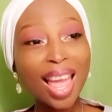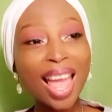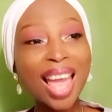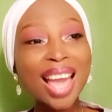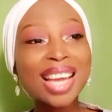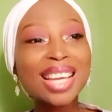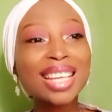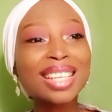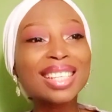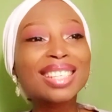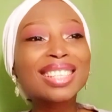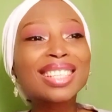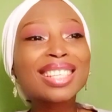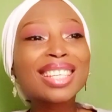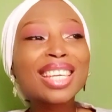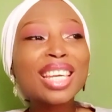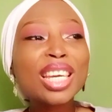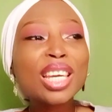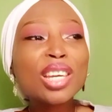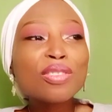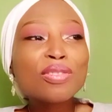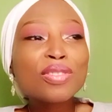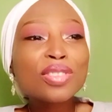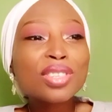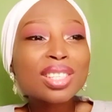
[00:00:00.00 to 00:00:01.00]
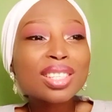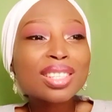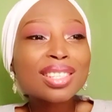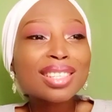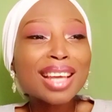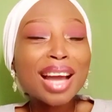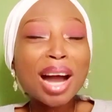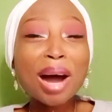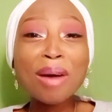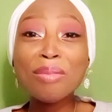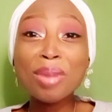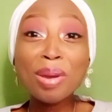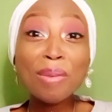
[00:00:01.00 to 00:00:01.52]
It gives,
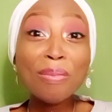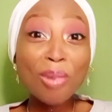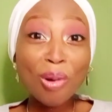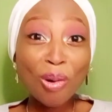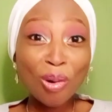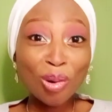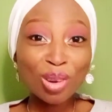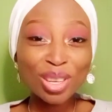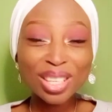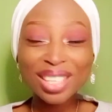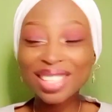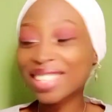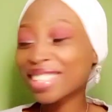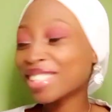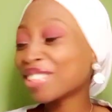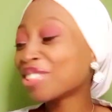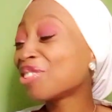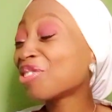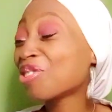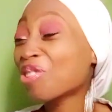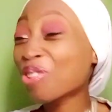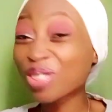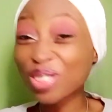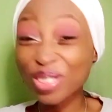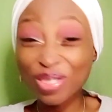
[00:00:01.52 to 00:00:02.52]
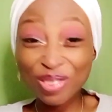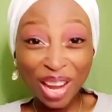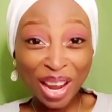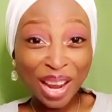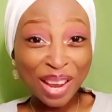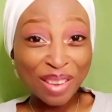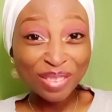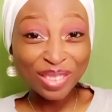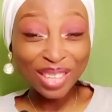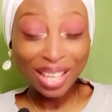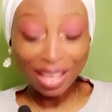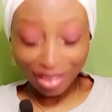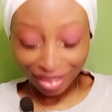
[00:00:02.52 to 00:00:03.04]
I'm a boss, those
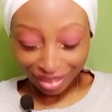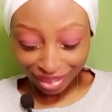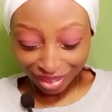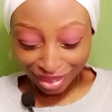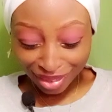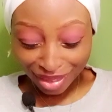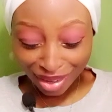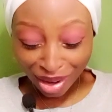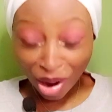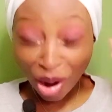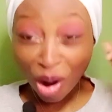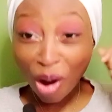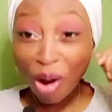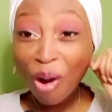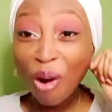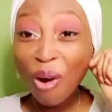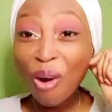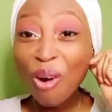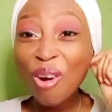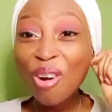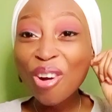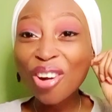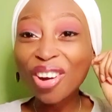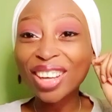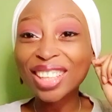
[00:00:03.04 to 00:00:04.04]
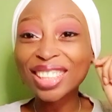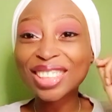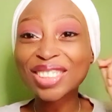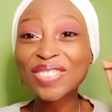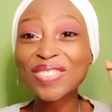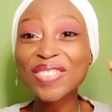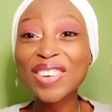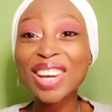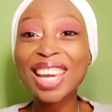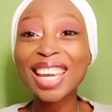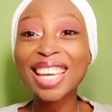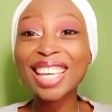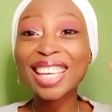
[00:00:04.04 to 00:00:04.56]
vibes. Oh gosh, my
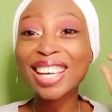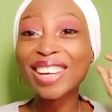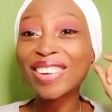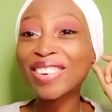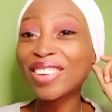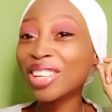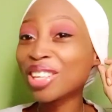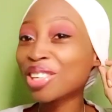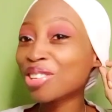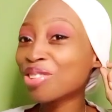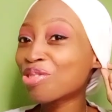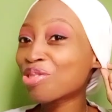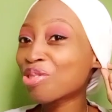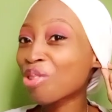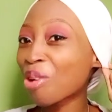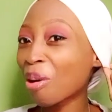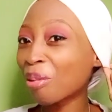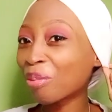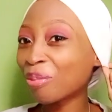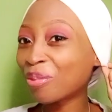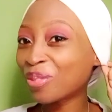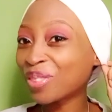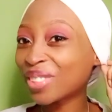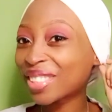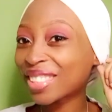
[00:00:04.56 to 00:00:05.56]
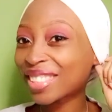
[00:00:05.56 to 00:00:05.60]
earring dropped.